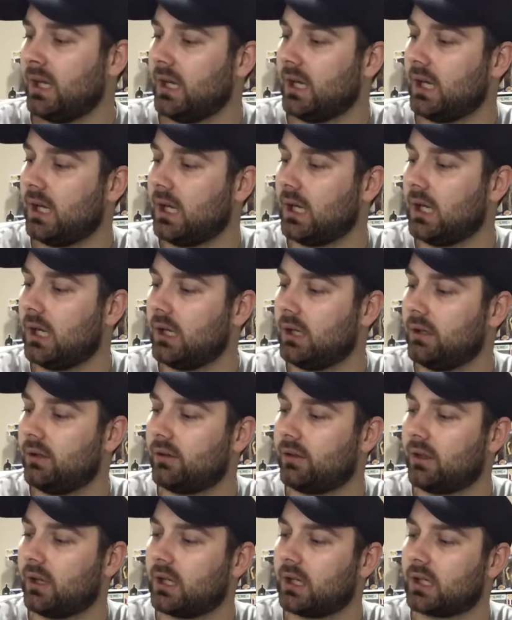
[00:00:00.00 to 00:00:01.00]
and
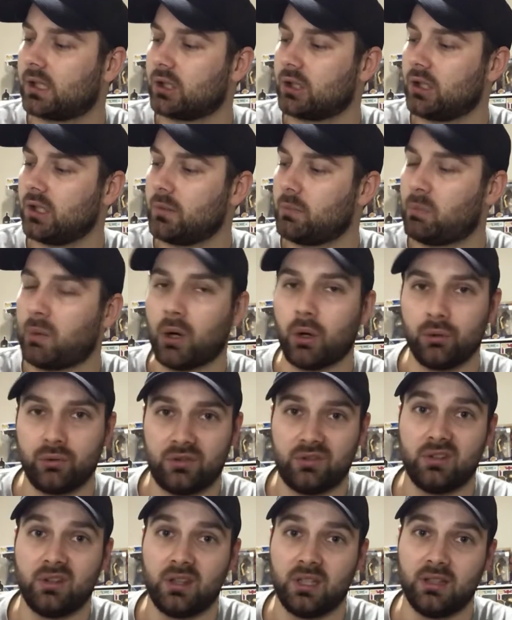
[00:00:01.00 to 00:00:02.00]
they actually
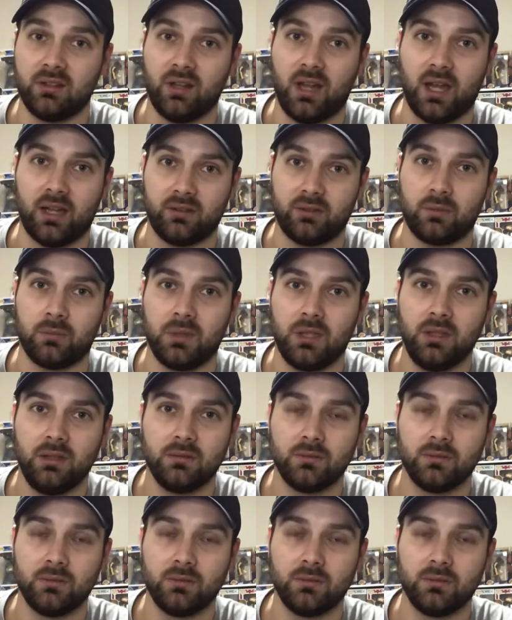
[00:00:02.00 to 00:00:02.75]
posted these out to me,